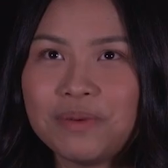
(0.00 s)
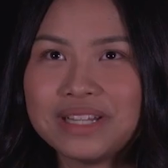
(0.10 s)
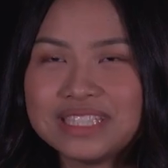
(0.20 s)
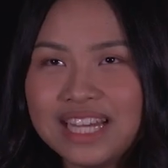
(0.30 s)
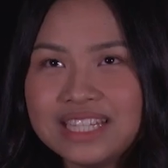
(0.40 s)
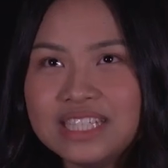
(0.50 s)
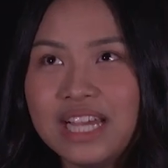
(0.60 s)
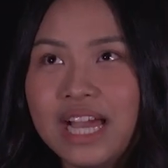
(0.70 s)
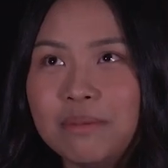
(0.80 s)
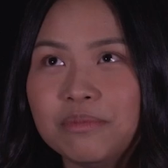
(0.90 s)
I went to
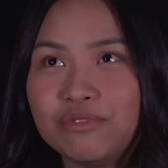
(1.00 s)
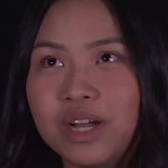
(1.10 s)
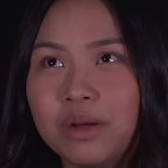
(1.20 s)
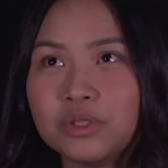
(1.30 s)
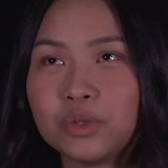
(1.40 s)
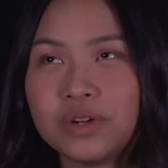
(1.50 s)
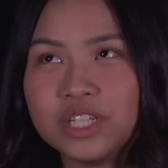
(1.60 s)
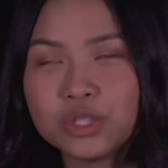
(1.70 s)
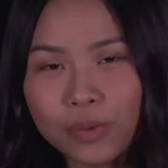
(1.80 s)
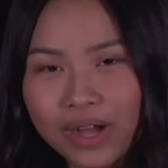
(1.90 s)
STM from
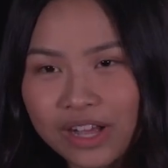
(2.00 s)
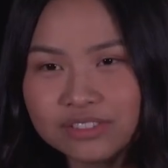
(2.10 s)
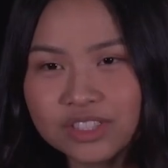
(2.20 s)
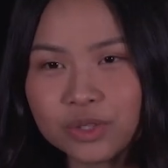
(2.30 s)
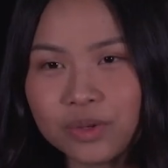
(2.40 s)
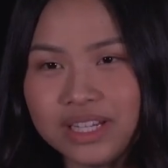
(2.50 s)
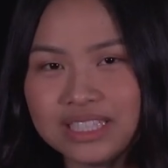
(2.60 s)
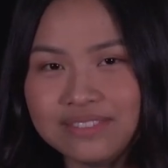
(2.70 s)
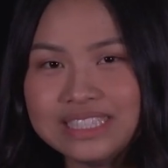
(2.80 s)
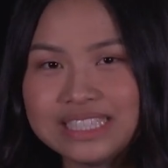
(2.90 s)
2012 to
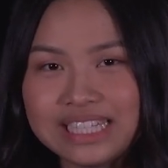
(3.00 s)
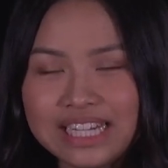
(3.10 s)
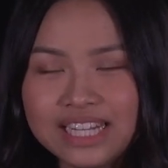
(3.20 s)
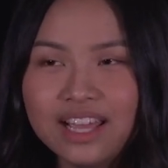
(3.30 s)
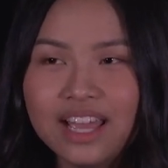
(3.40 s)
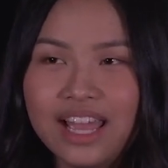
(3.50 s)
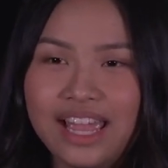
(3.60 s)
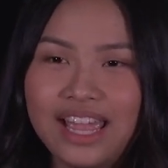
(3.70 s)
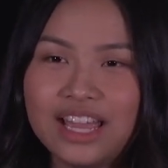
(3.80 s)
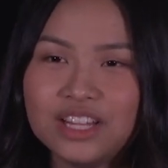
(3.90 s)
2017,
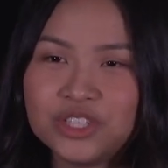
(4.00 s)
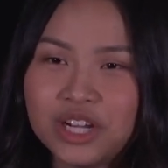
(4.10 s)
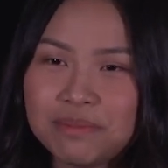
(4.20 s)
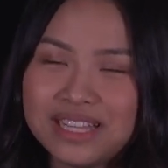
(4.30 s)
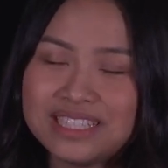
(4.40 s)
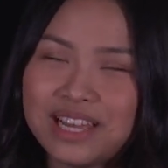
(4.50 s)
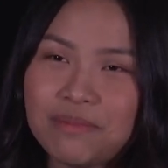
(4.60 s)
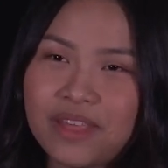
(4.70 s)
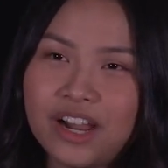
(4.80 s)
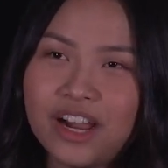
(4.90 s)
and during my
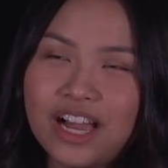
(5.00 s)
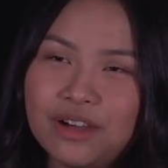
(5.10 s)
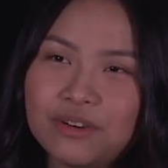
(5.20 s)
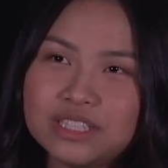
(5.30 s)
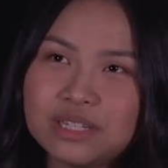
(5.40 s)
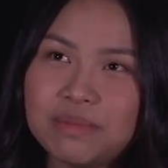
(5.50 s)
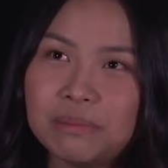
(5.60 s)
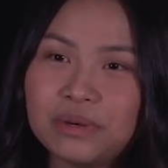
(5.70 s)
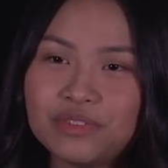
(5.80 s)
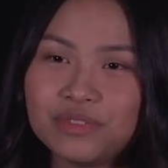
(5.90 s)
time there, I was a
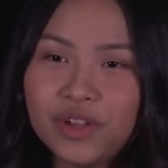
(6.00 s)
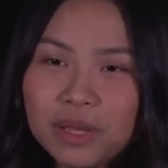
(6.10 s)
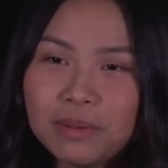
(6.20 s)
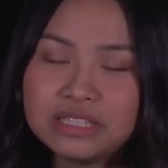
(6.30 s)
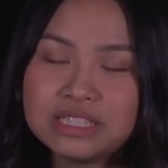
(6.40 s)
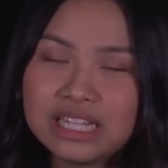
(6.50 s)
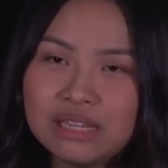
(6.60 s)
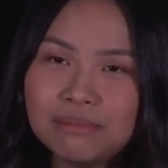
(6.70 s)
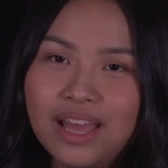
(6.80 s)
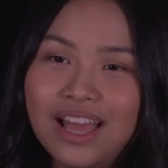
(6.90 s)
member of the volleyball
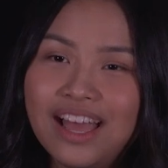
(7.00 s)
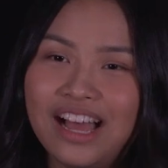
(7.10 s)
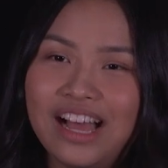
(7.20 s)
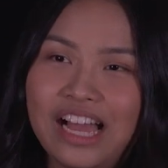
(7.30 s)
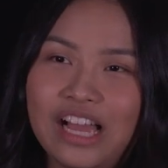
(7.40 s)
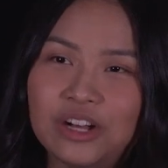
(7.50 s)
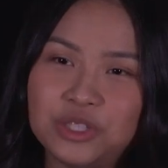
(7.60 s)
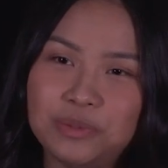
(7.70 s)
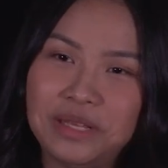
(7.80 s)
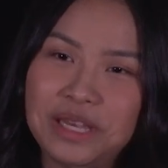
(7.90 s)
team. I
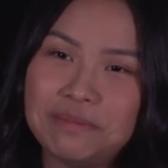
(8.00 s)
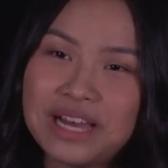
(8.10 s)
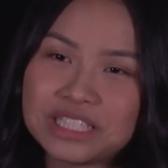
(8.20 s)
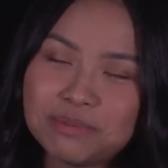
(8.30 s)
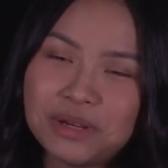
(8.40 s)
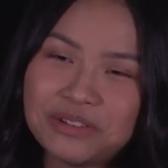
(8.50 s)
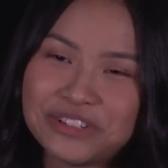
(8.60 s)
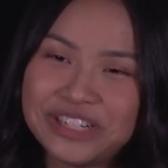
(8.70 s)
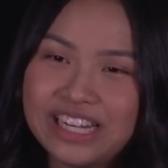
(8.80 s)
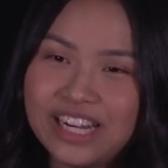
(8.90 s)
also played basketball
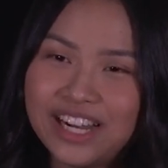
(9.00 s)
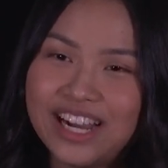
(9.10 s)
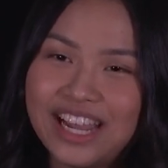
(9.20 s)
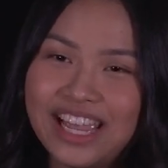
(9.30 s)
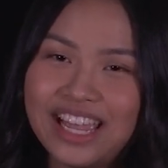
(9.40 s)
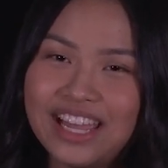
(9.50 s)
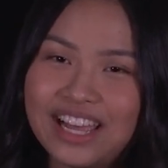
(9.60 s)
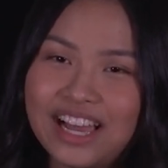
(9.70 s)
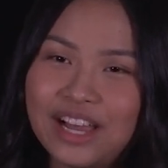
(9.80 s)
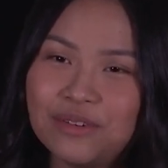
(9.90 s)
for a year,
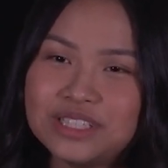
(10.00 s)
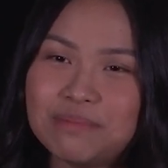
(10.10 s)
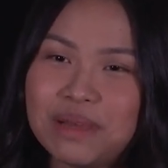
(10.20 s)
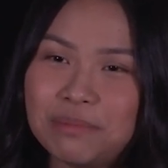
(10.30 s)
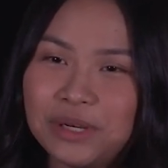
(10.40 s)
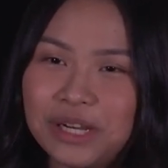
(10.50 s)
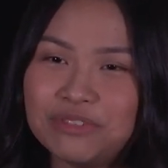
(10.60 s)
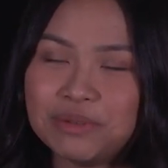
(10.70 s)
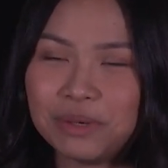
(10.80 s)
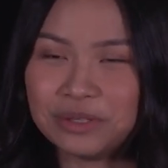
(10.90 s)
and I was a member
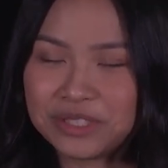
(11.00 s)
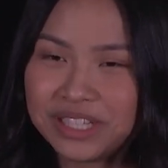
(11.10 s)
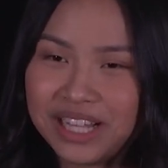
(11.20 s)
of the poster